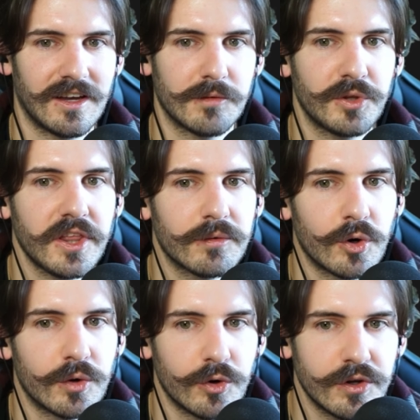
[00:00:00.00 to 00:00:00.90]
Completely
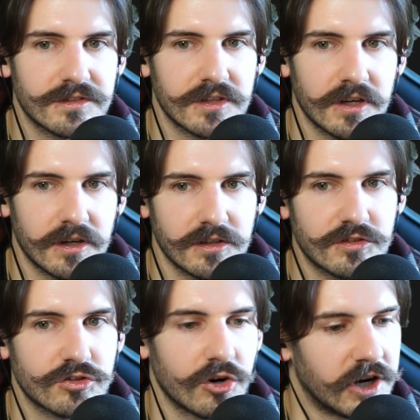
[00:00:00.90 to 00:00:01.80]
Ruined Ruins
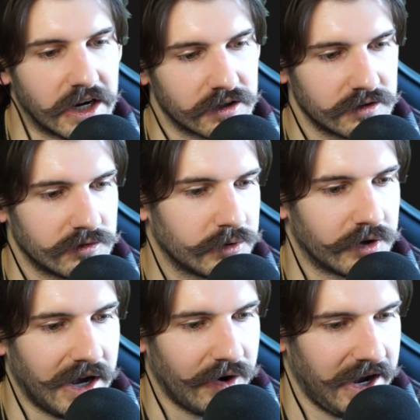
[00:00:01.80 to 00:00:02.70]
skirting. We are
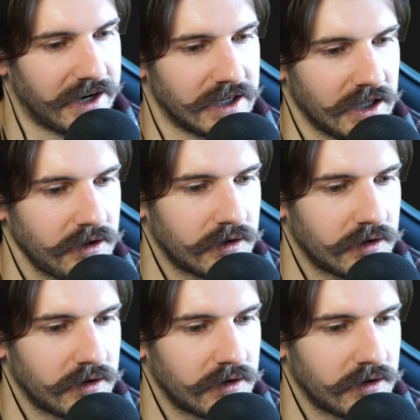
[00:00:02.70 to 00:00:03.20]
now adding in.